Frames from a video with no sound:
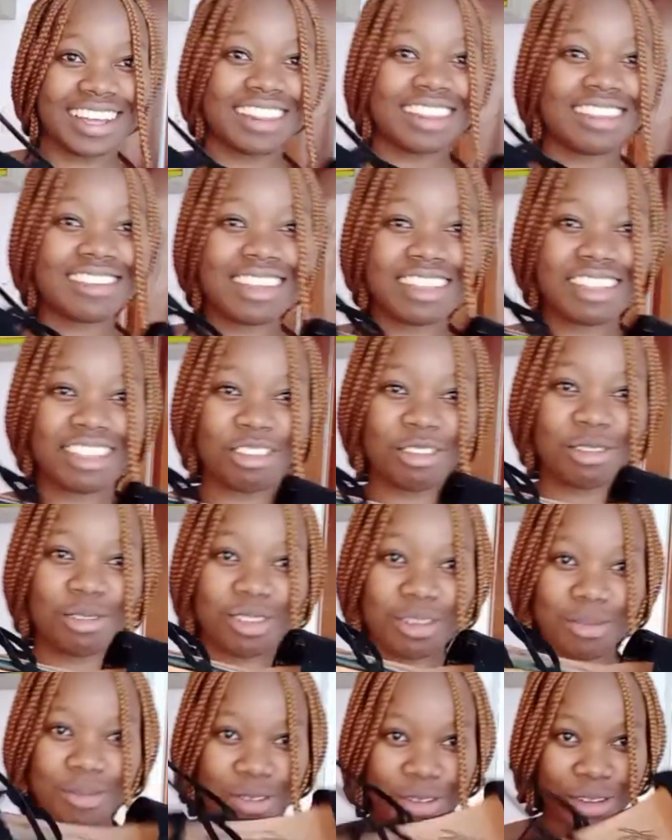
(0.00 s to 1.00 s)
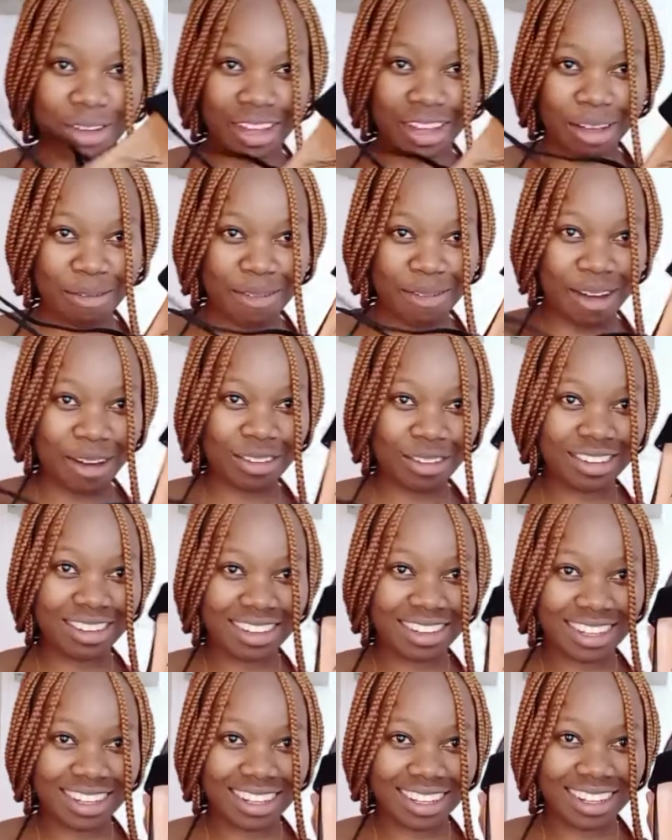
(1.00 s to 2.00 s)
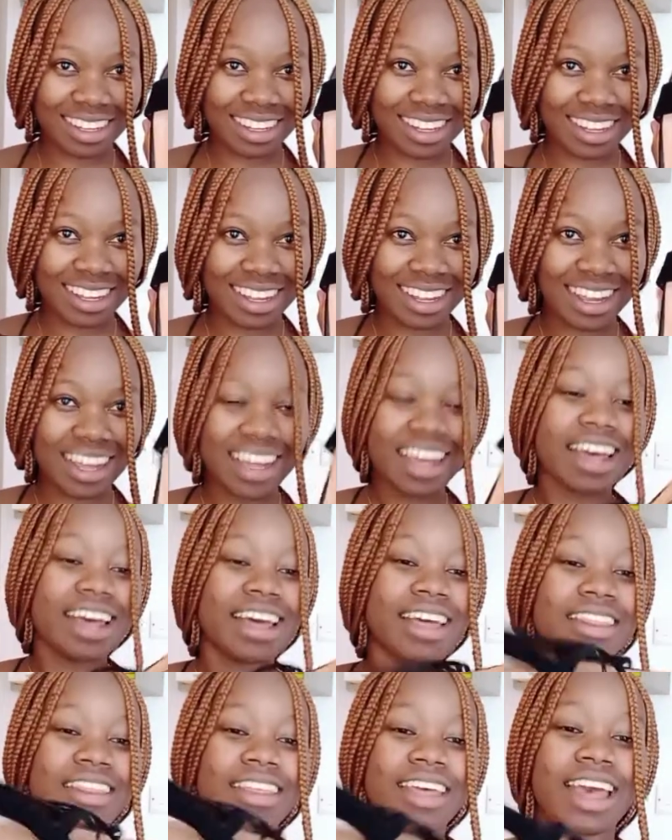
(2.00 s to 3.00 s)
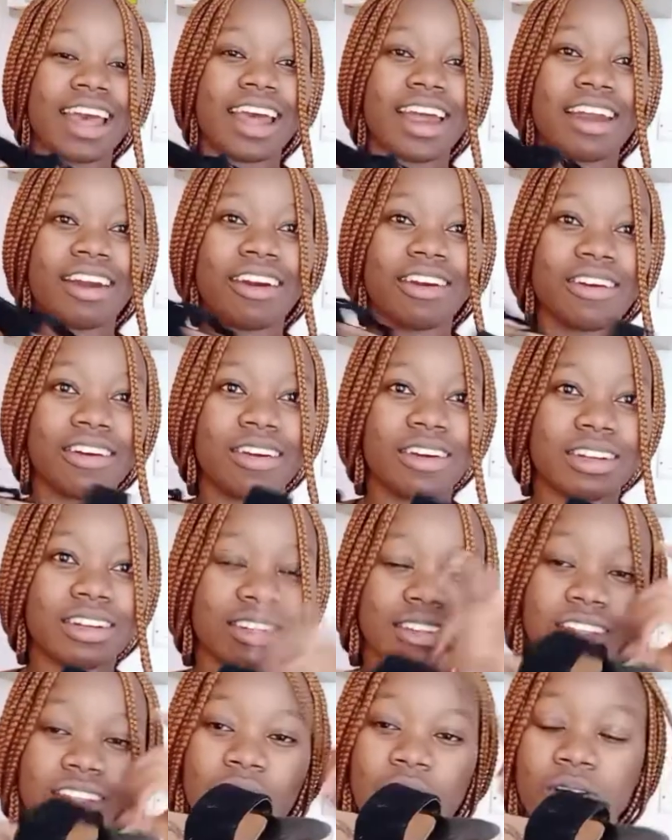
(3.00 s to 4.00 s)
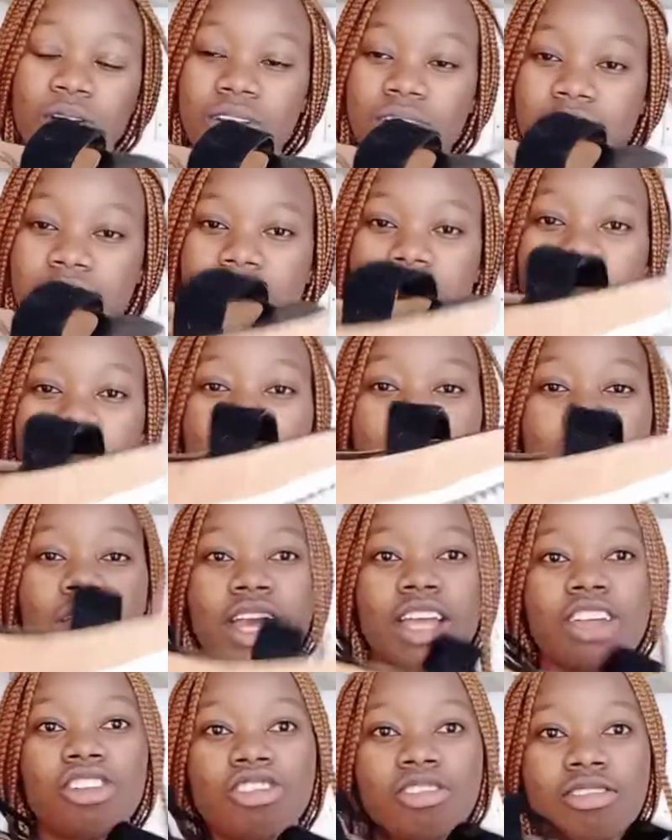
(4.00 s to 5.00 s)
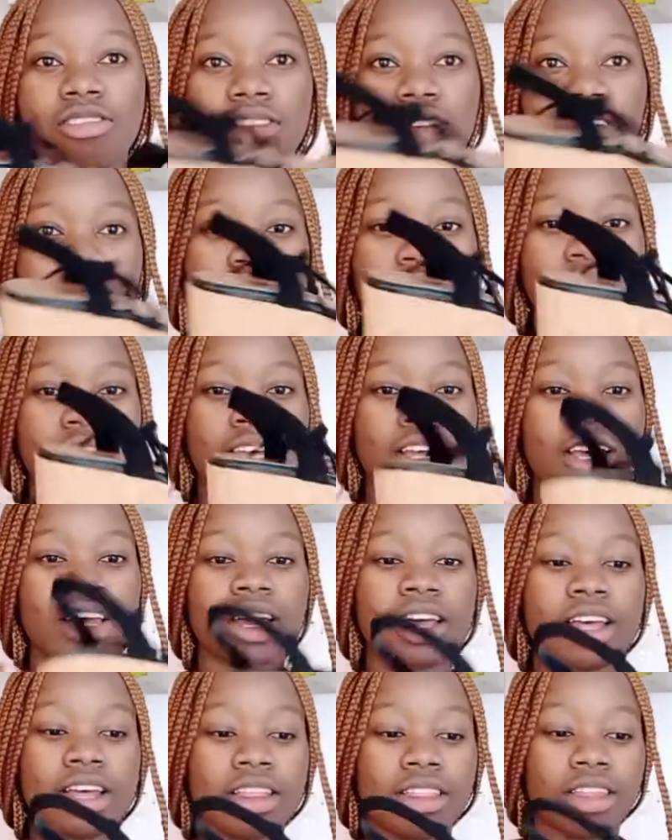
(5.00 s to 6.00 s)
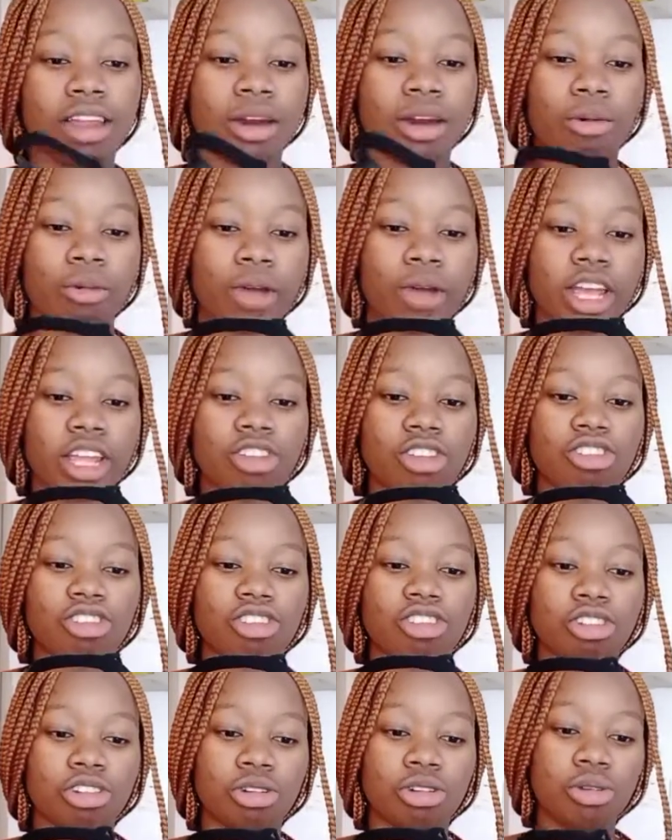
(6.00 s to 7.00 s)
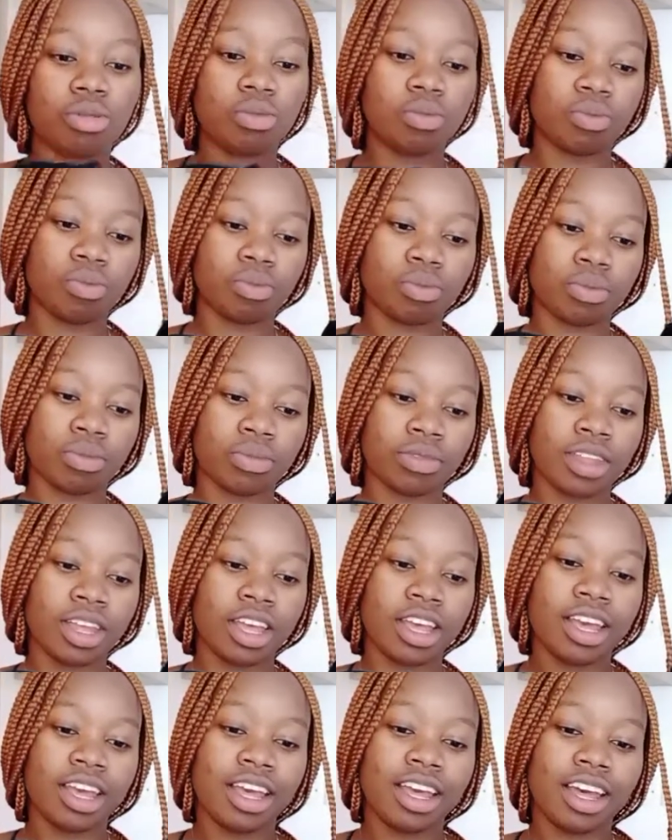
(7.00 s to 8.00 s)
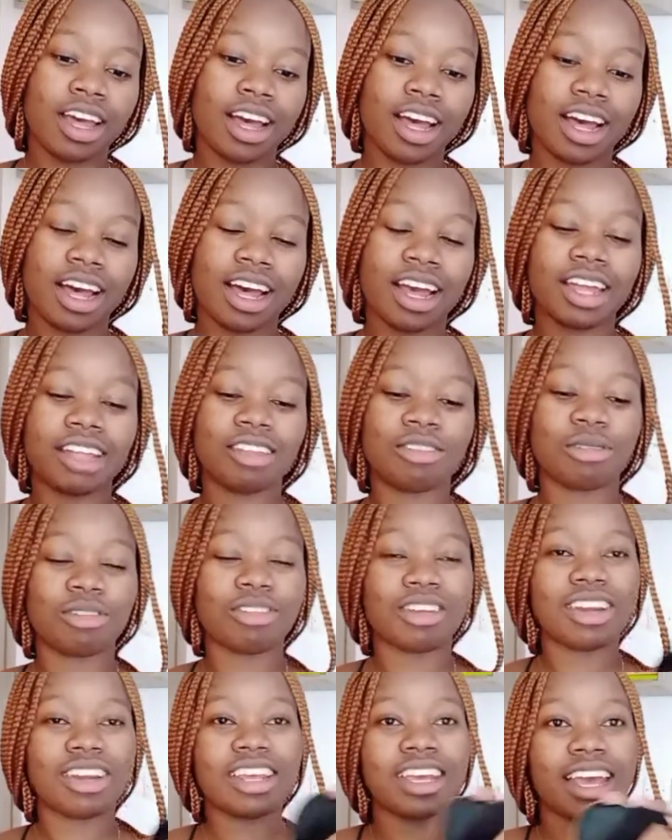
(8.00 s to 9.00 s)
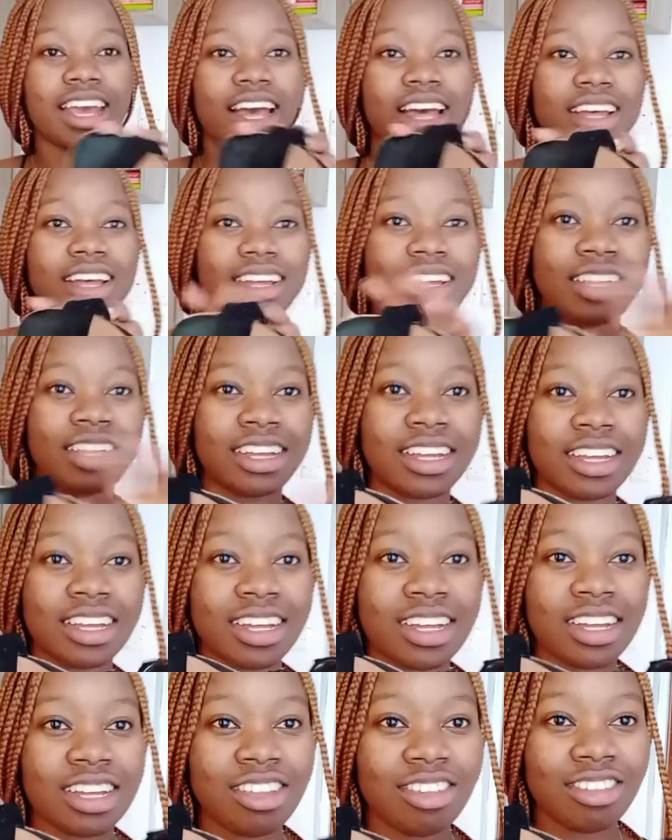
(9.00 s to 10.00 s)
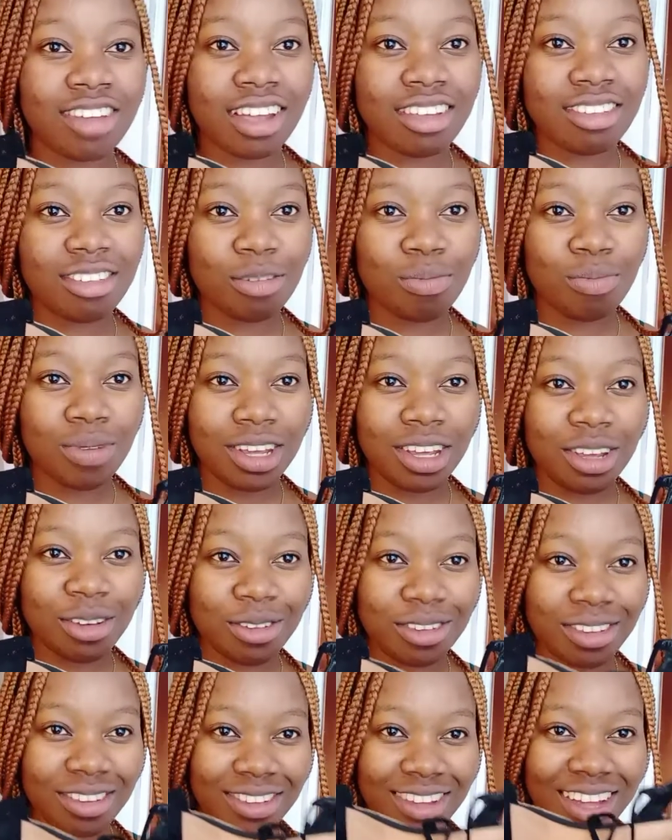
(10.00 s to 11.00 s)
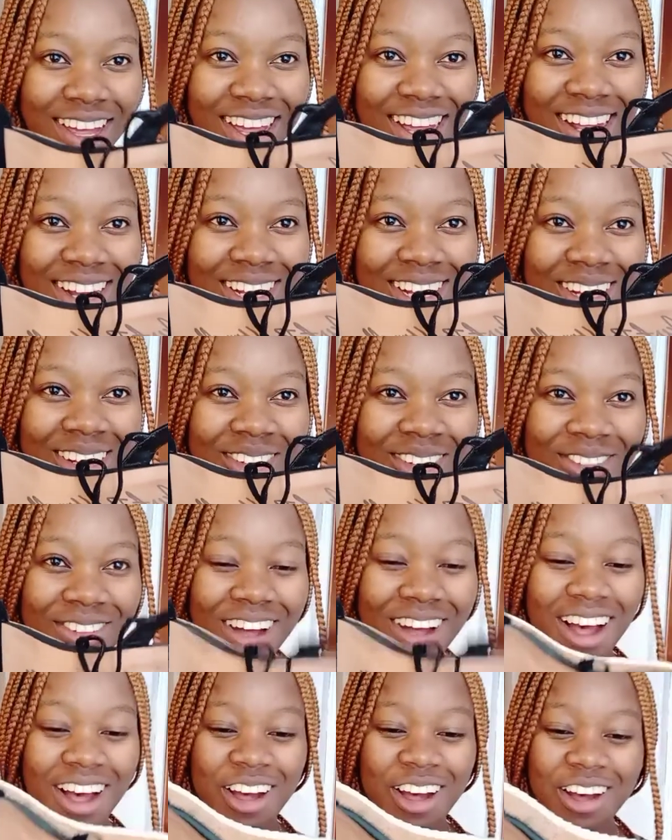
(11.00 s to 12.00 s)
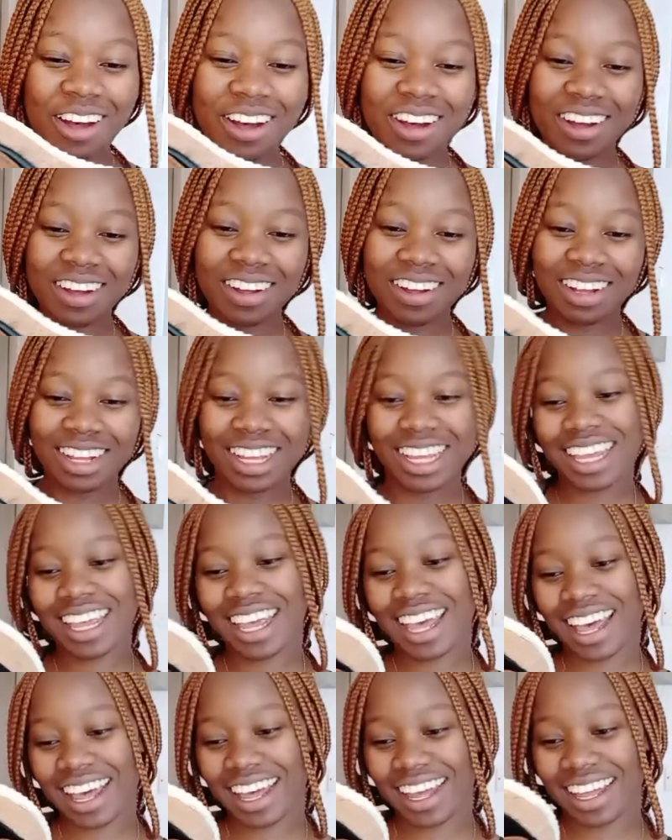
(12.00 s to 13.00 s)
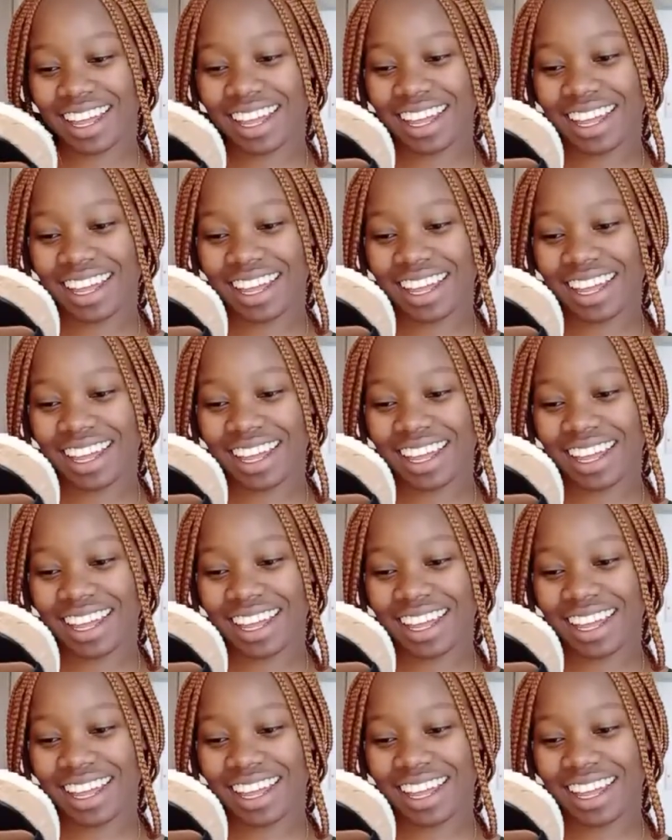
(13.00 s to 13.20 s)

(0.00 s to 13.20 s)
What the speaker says: These are the shoes I'm talking about. They're, what are they called? They're wedge. They're a wedge shoe. It's written here, just be yourself. Oh, yeah.